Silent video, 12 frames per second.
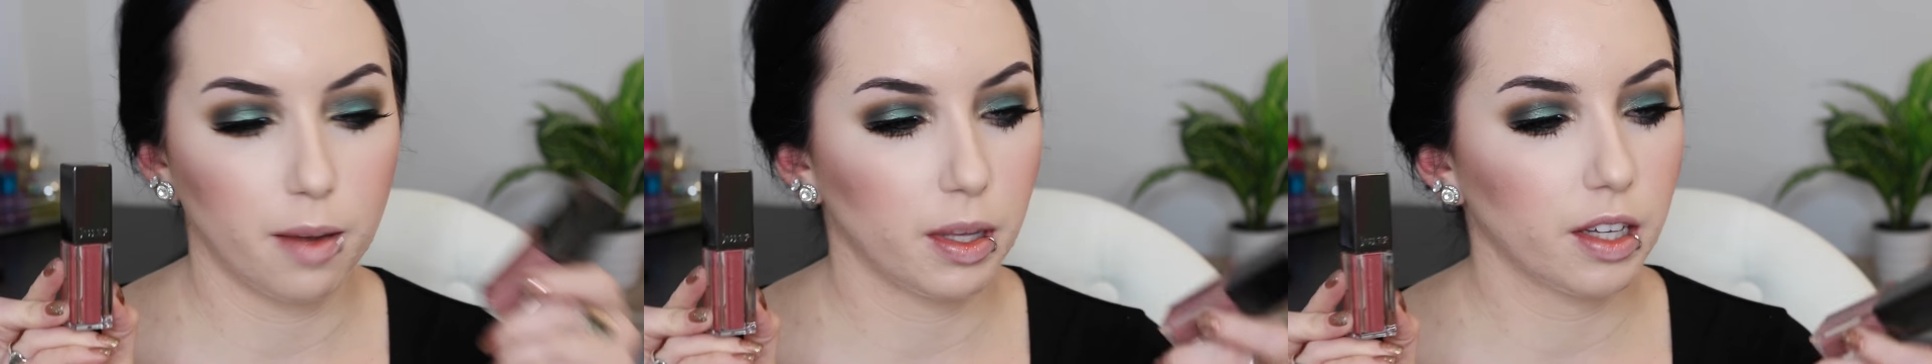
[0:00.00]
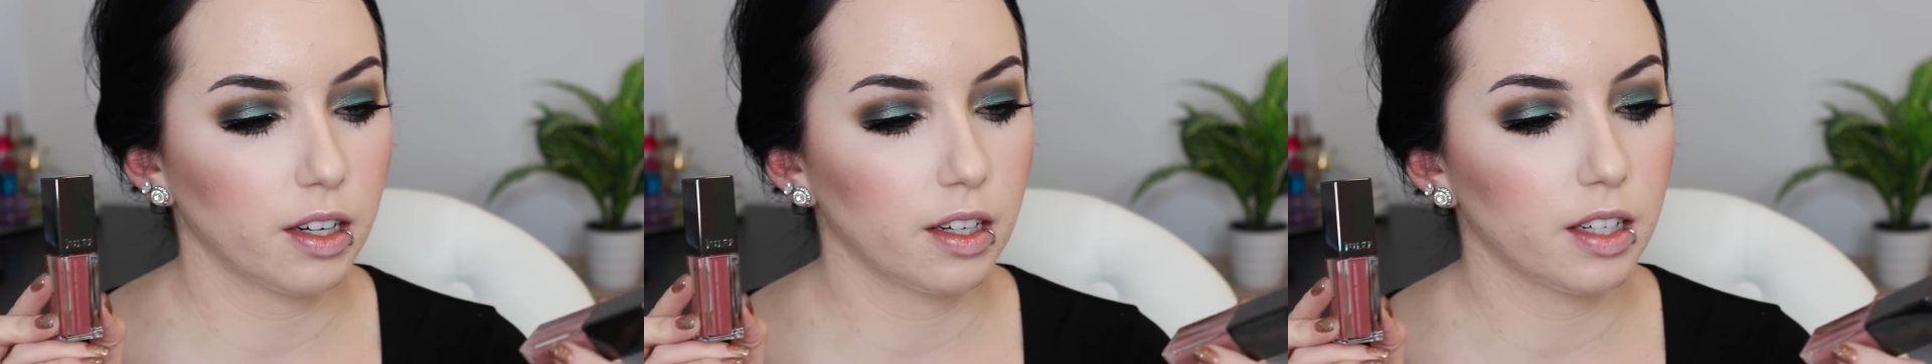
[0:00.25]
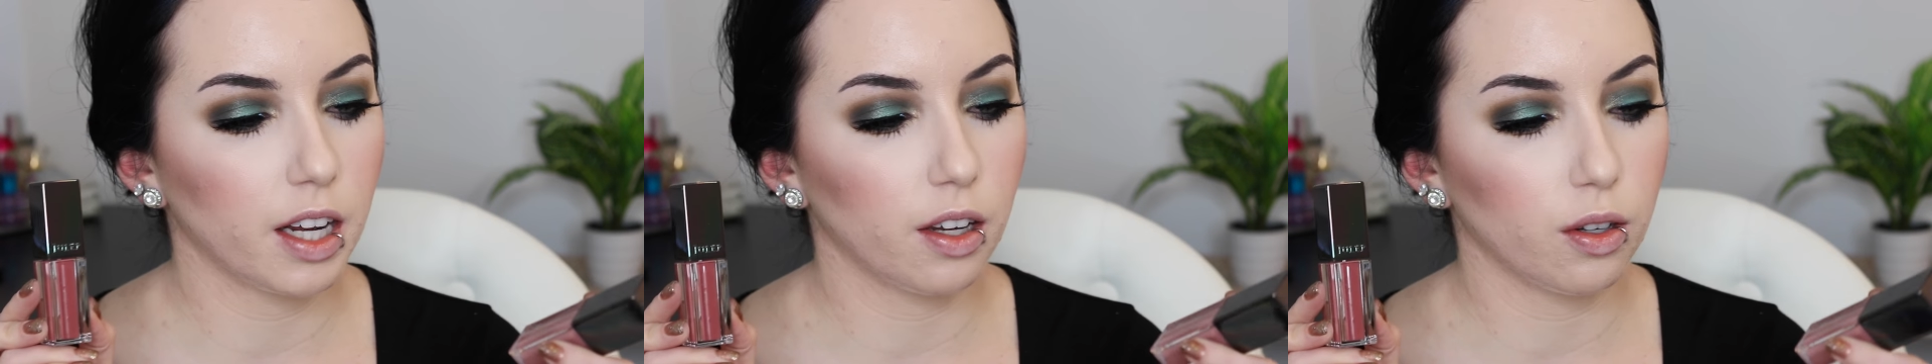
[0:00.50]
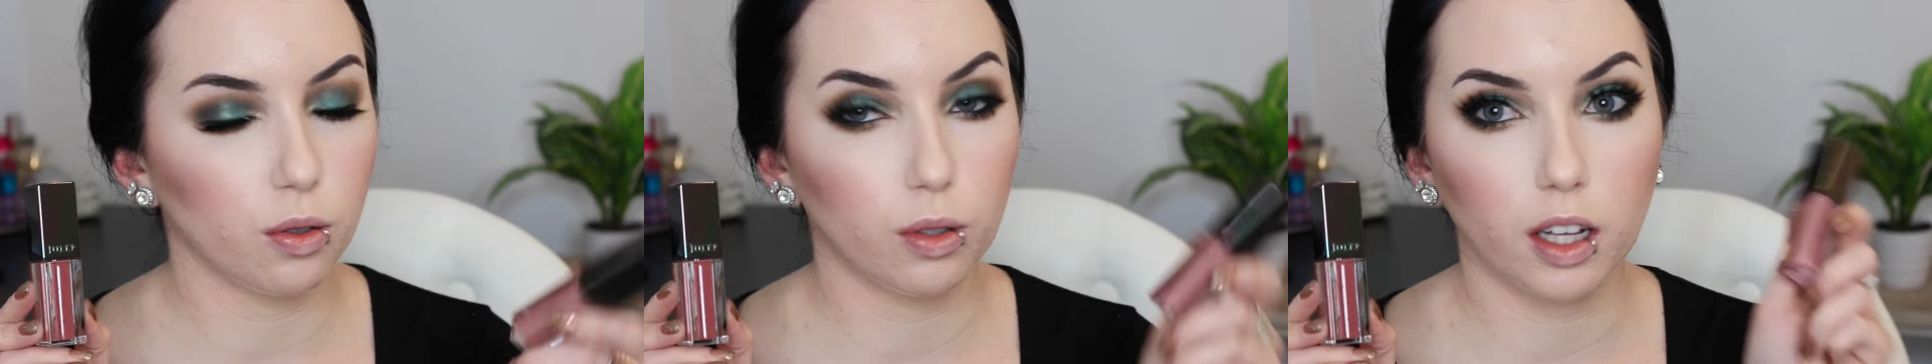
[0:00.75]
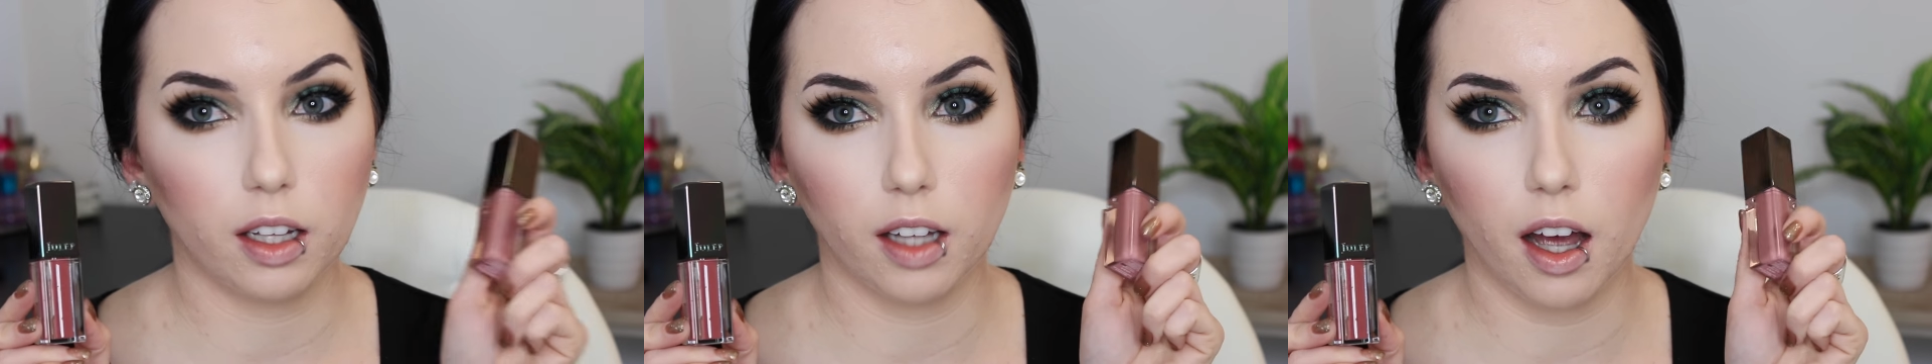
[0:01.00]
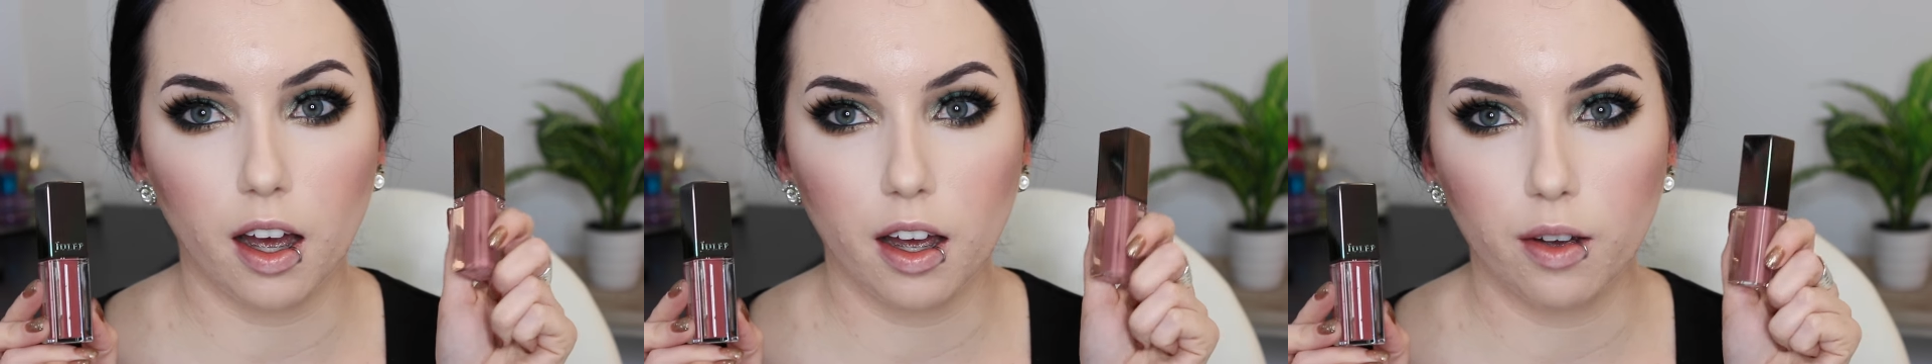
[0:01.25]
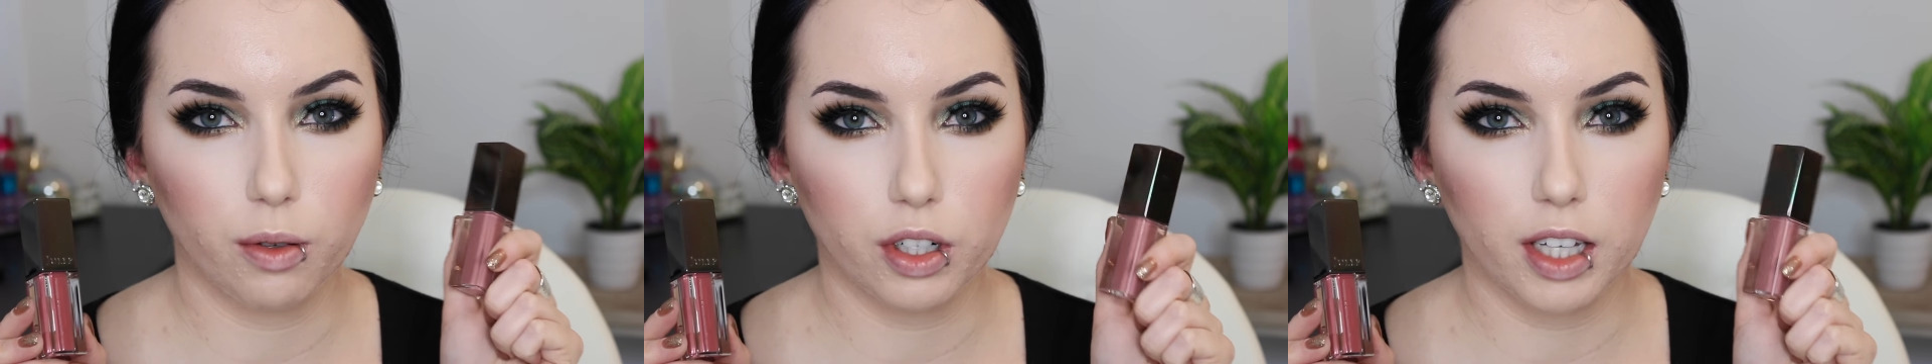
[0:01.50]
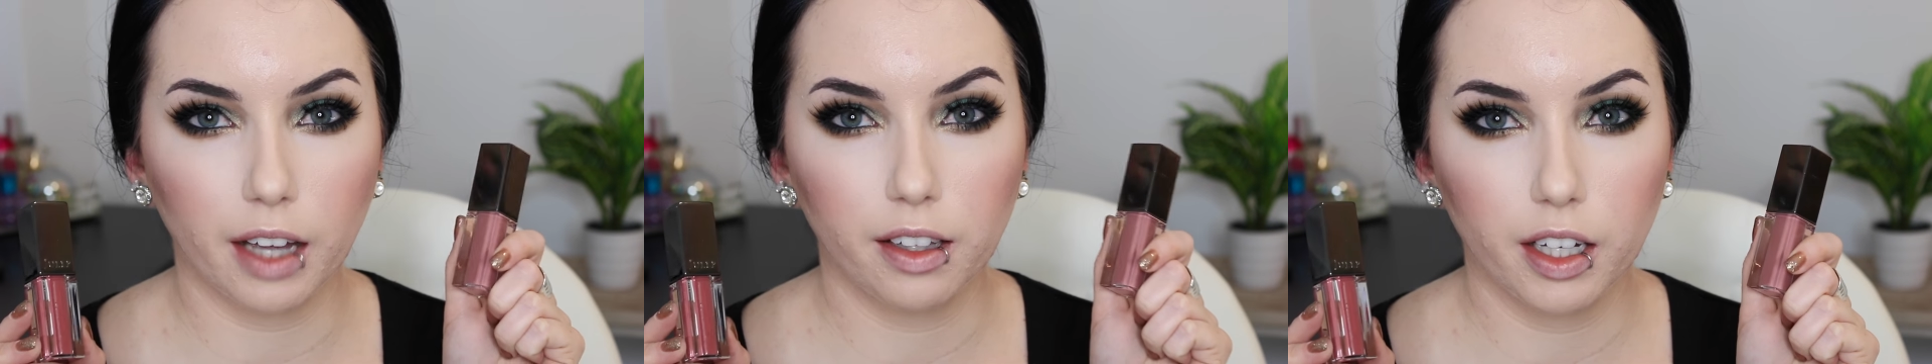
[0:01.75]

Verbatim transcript: I'm either going to take Ooh La La, which is kind of